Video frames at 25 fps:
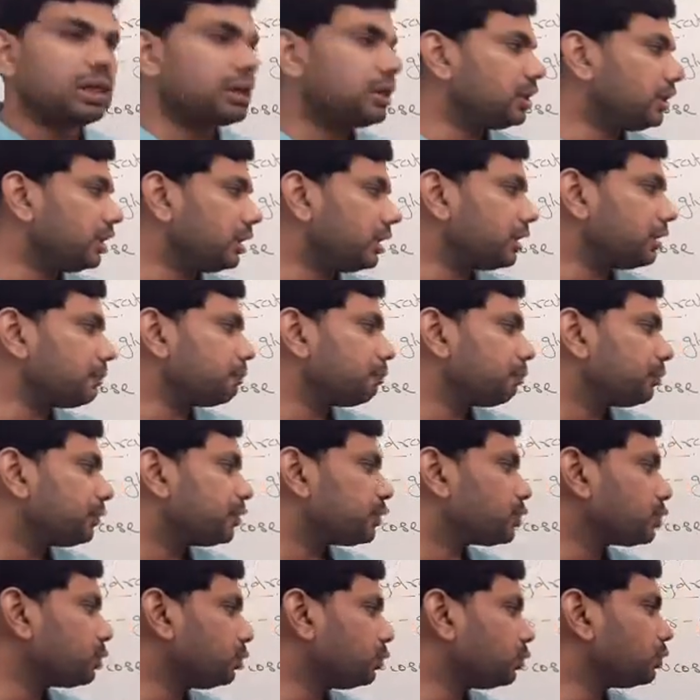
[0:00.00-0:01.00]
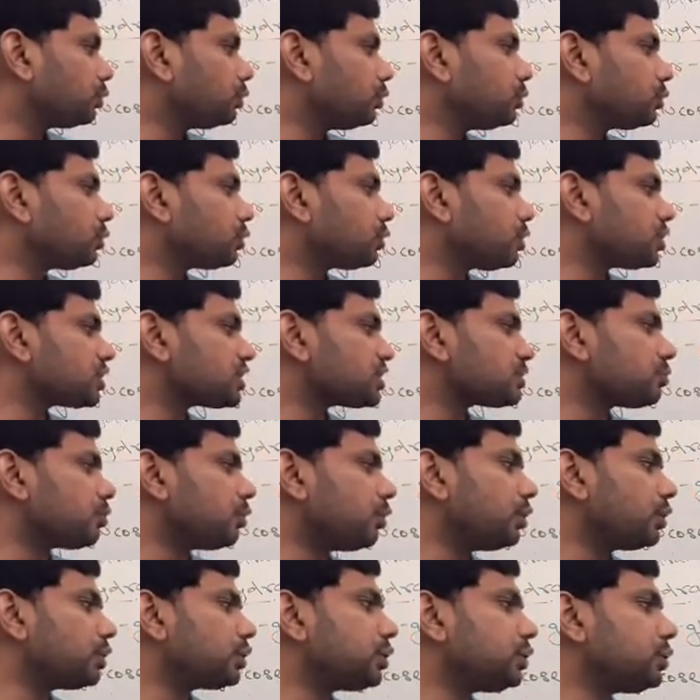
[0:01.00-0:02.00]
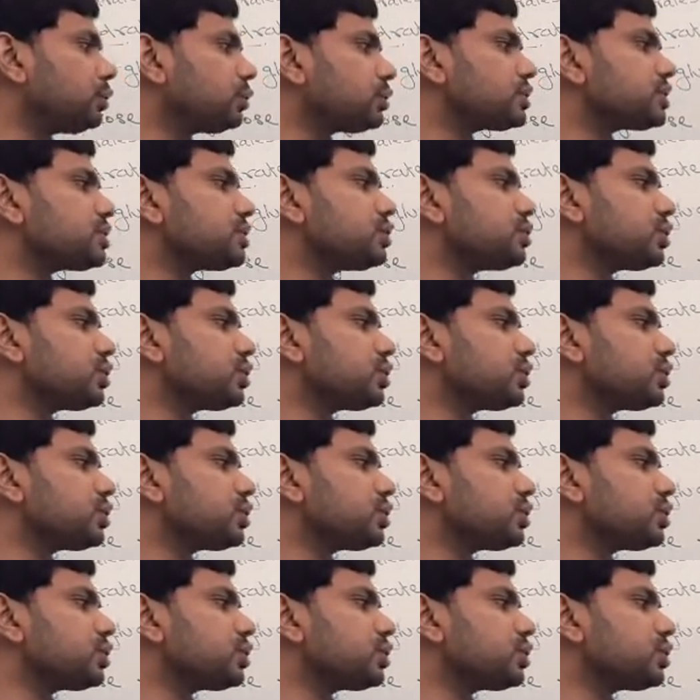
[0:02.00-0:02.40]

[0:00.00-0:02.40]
Here two glucose molecules